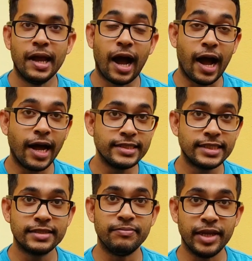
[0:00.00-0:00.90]
I had
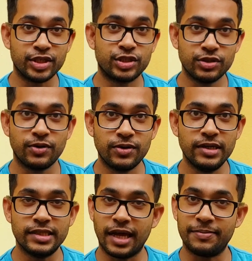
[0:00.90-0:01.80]
to make sure
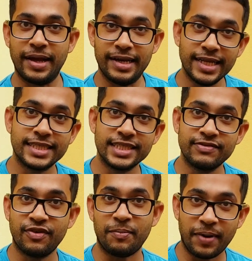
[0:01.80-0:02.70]
that my
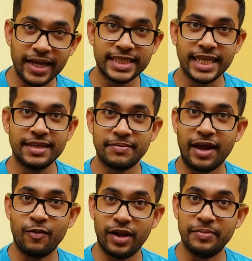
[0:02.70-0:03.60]
lettuce, for my sake,
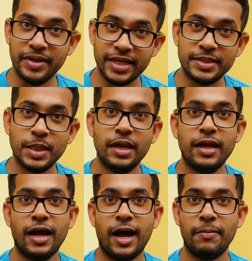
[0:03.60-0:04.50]
my well-being,
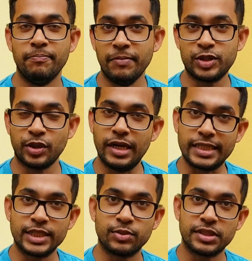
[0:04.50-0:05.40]
make sure the
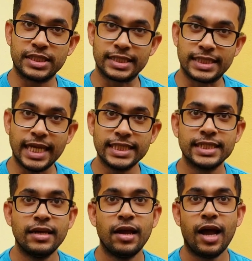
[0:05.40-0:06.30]
lettuce was a
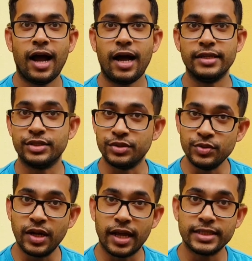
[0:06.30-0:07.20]
success. And to
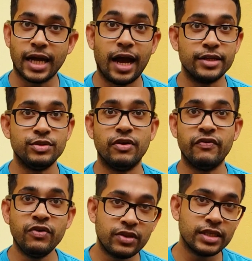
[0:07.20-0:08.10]
do that, I had to do a
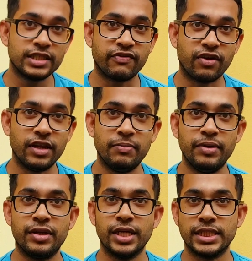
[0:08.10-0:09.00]
few things differently
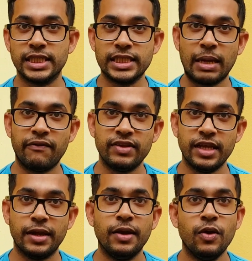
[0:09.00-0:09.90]
because this time of the
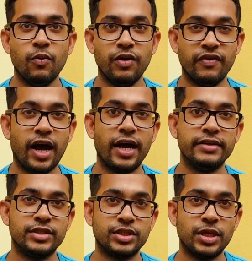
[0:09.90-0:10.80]
year, we've
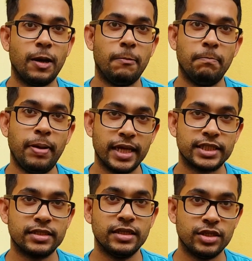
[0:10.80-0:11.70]
had some
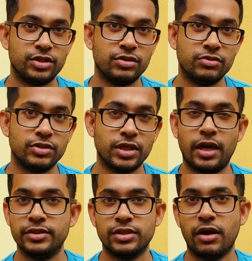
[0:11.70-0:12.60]
pest issues
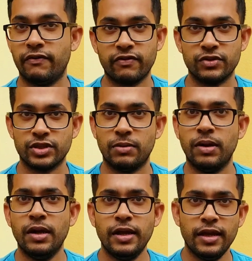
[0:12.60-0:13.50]
and, of course, some
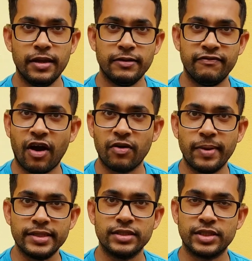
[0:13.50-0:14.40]

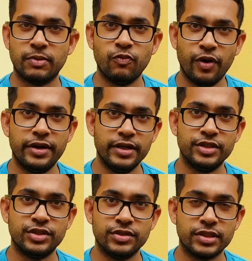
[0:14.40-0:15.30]
environmental, some weather
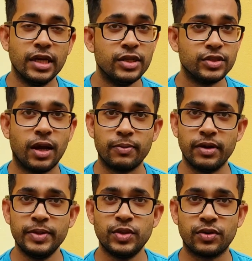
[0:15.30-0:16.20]
issues. So I'm going
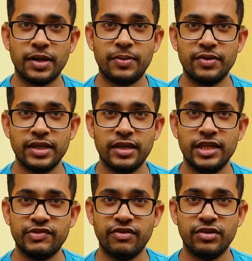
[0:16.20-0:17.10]
to be talking about in
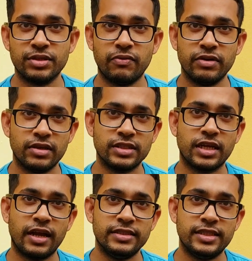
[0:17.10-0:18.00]
this video some of the things
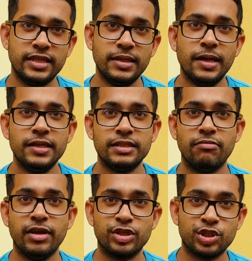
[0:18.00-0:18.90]
that I did to
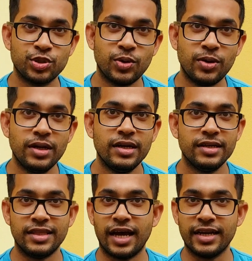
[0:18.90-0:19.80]
make sure
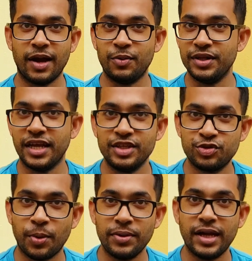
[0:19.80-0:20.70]
that I wouldn't get in
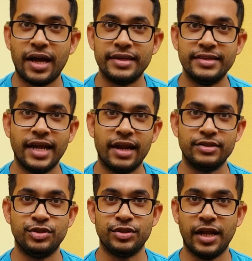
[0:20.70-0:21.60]
trouble and that
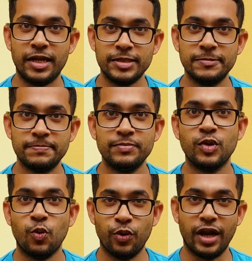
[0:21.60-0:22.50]
Janelle
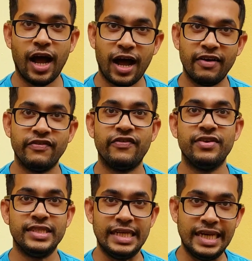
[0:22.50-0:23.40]
would have
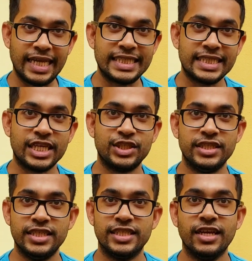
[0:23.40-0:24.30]
the lettuce that she
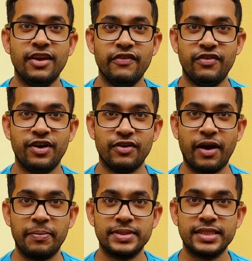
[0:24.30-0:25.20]
needs for her
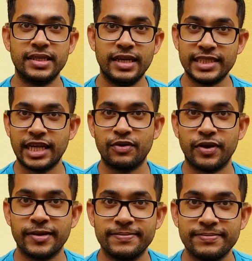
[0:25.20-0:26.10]
wraps. Let's get going.